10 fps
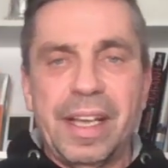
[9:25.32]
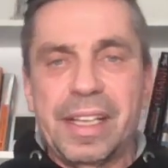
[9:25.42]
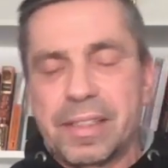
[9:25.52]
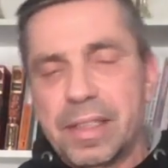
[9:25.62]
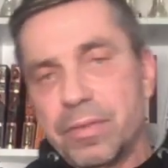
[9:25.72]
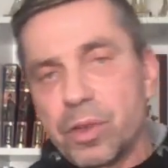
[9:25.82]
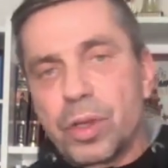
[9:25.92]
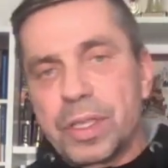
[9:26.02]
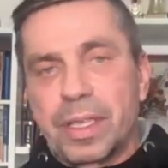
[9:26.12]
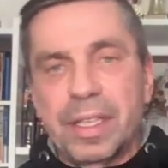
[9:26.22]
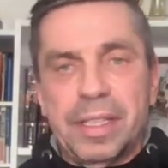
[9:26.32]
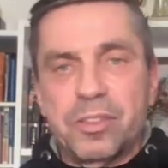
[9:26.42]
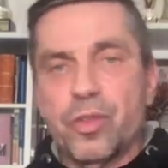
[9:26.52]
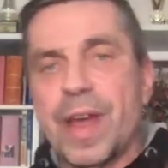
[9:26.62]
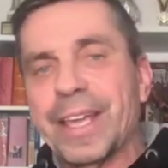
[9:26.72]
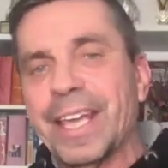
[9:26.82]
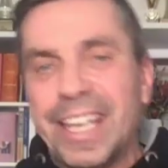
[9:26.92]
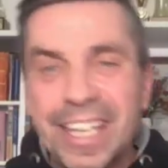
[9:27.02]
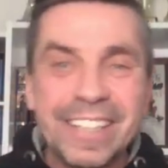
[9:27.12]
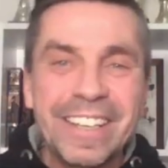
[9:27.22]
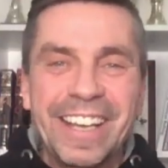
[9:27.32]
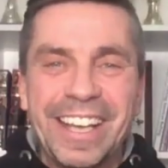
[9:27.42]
sniff good, and the tracking